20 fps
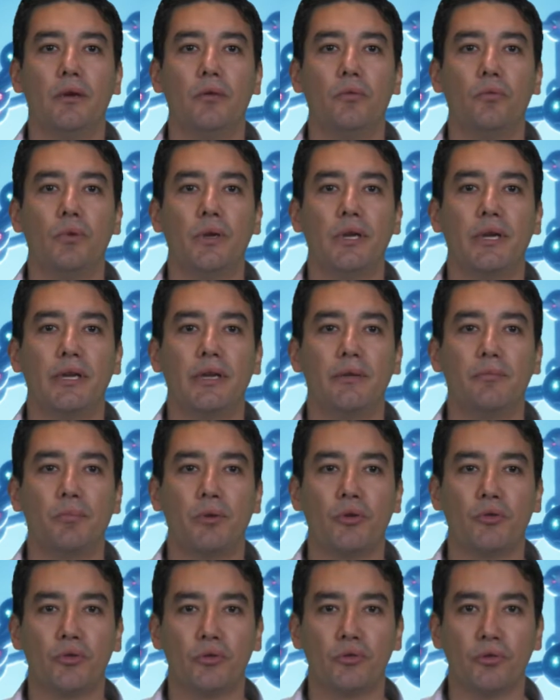we can
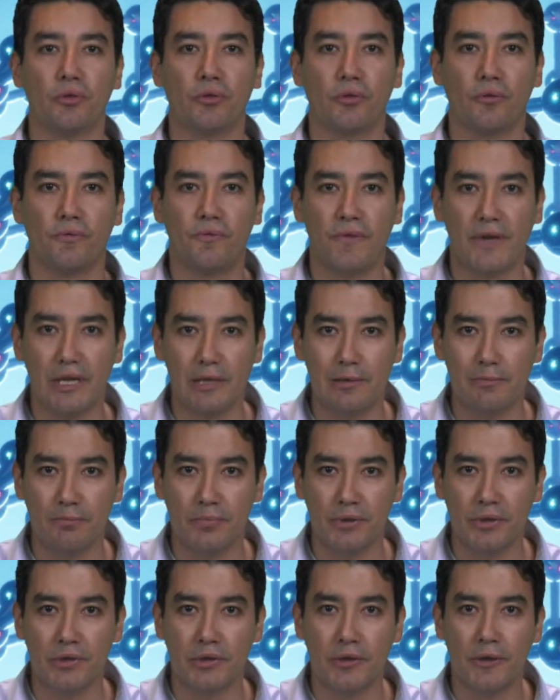produce also
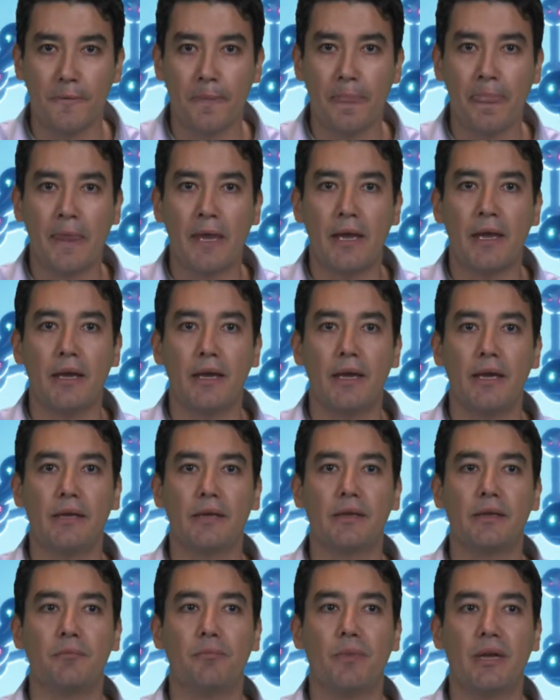films. And
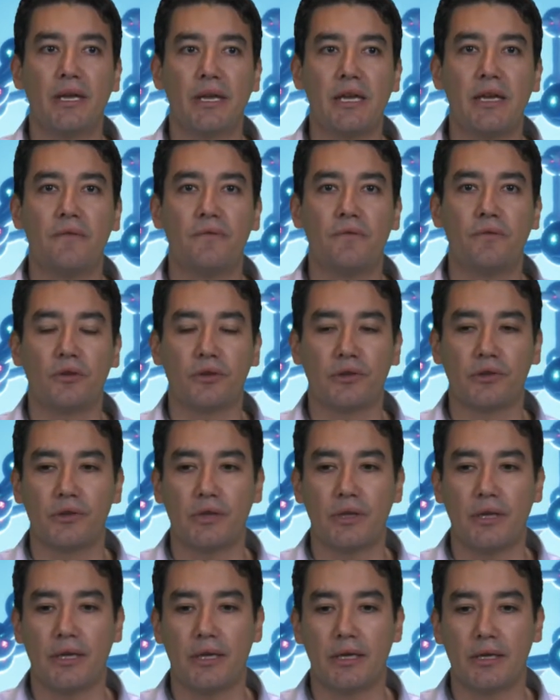many efforts
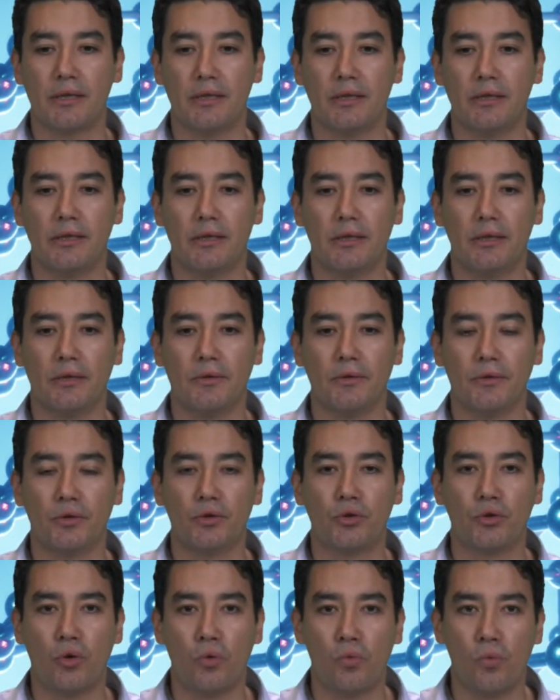are
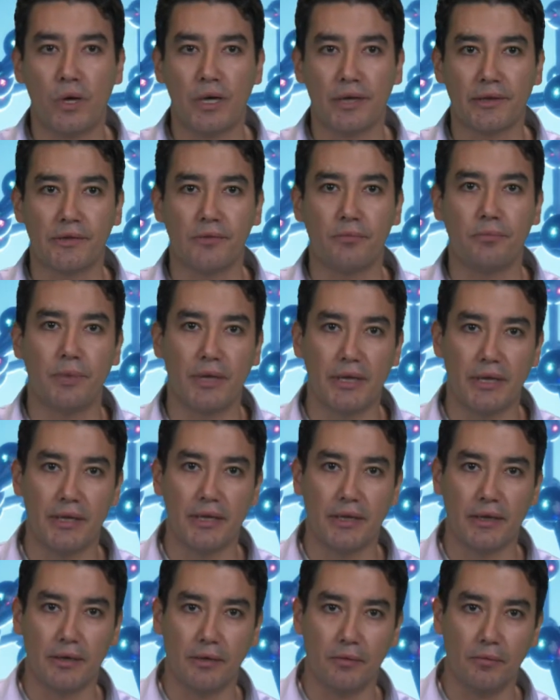towards making